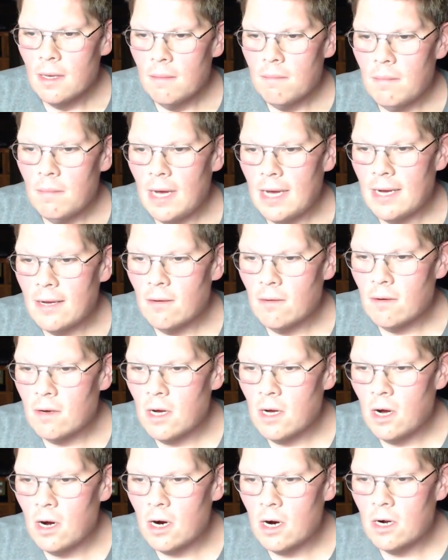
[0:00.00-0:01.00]
Michael
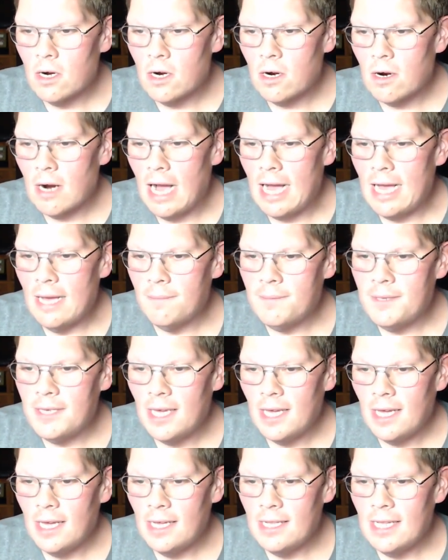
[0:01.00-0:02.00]
Garner, I
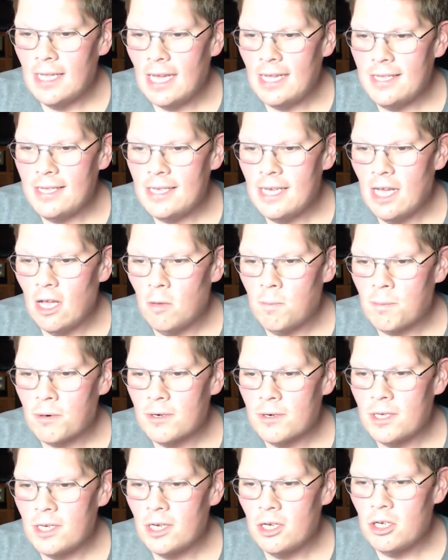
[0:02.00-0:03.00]
obtained a Dell
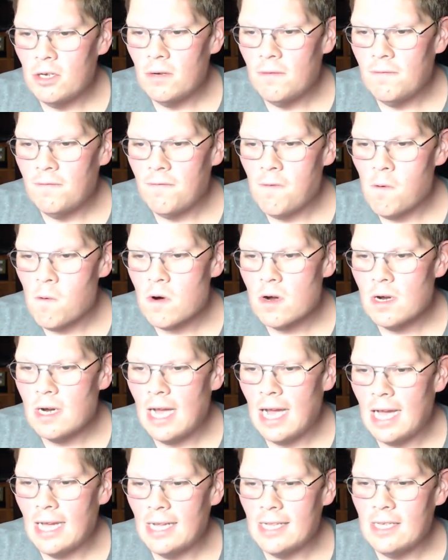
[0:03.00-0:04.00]
Precision
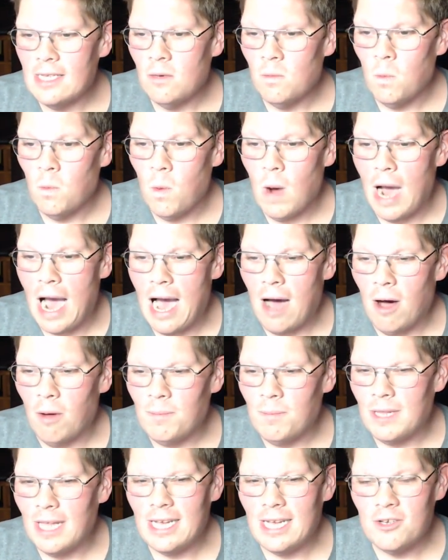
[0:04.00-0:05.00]
490. Wow,
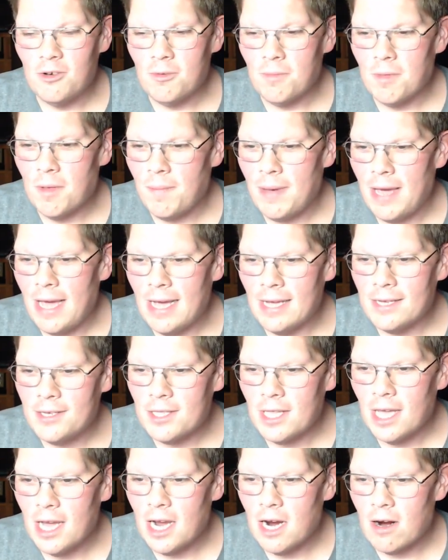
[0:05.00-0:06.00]
blast from the past
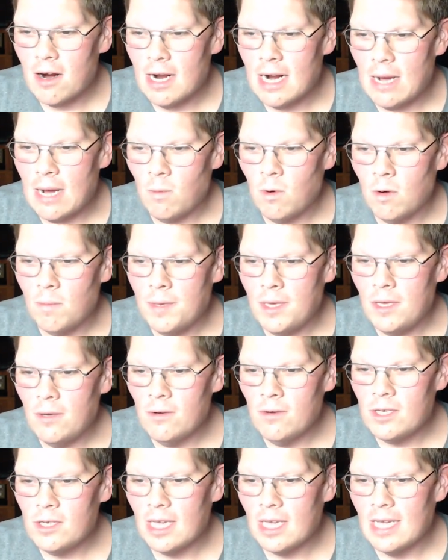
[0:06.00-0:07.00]
there. And I will be
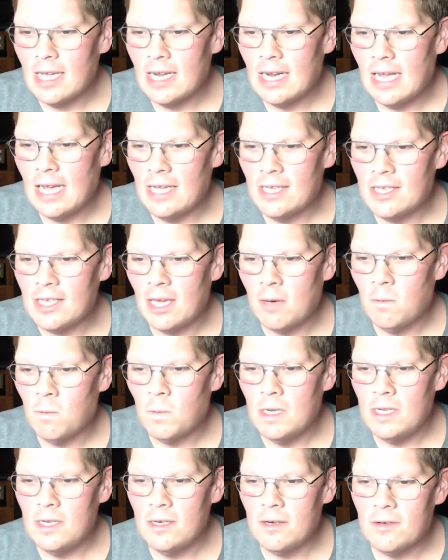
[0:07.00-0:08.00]
using it as a
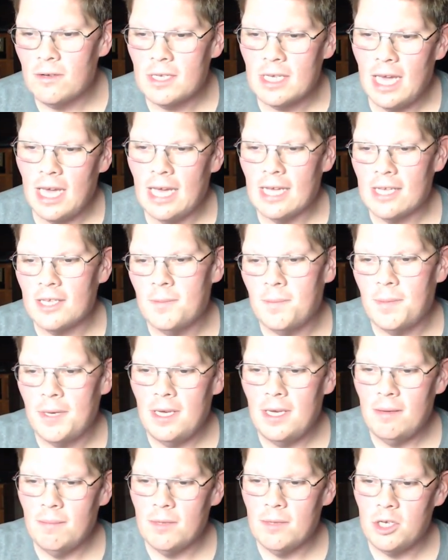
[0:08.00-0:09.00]
Windows
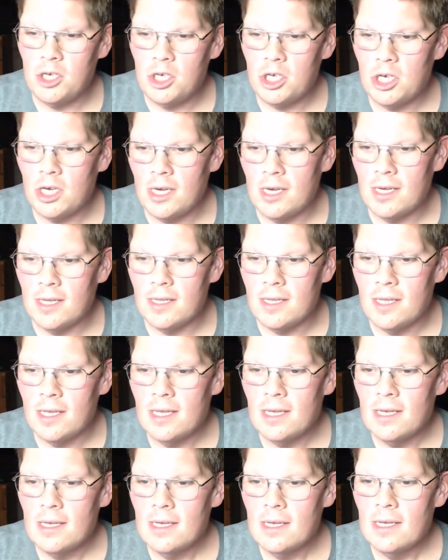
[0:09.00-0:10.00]
XP machine.
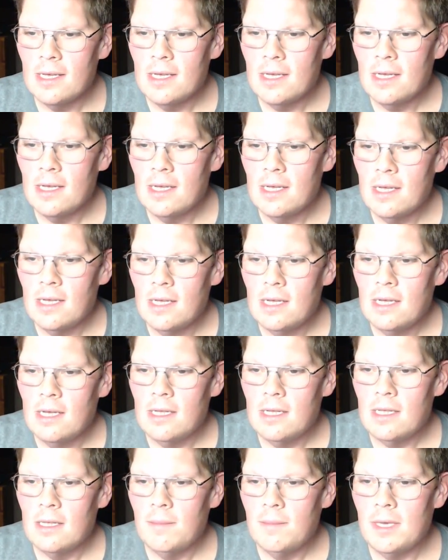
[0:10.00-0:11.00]

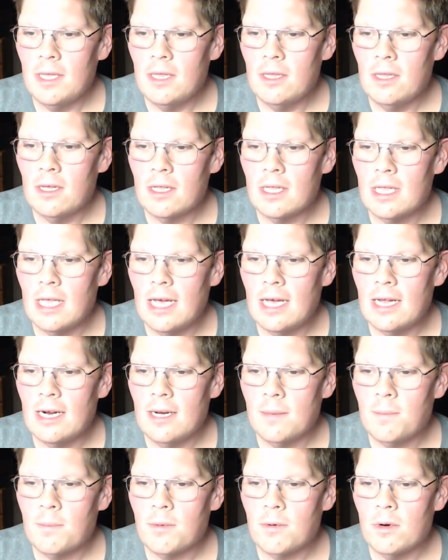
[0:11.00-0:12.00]
Let me look that
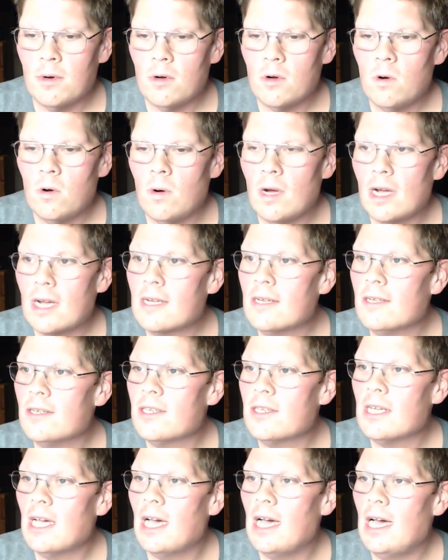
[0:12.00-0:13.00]
up real quick
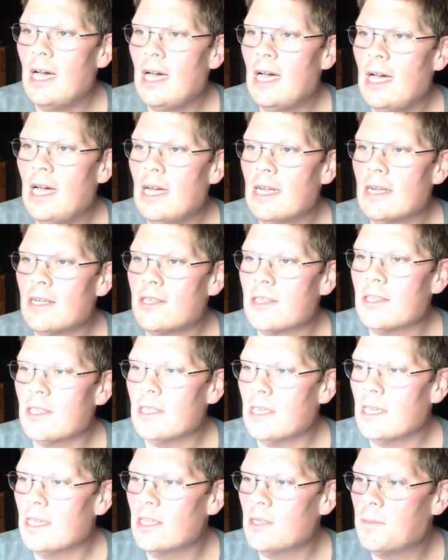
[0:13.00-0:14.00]
because
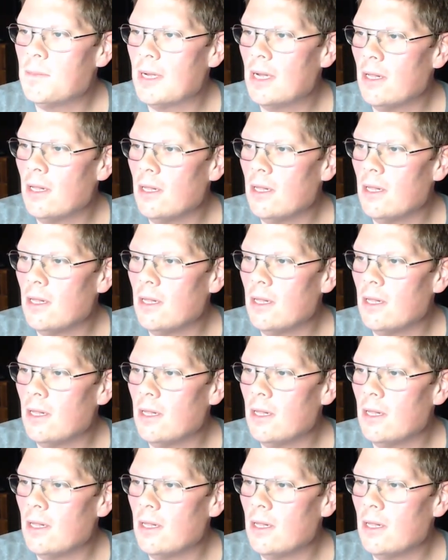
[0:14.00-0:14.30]
honestly, it's been a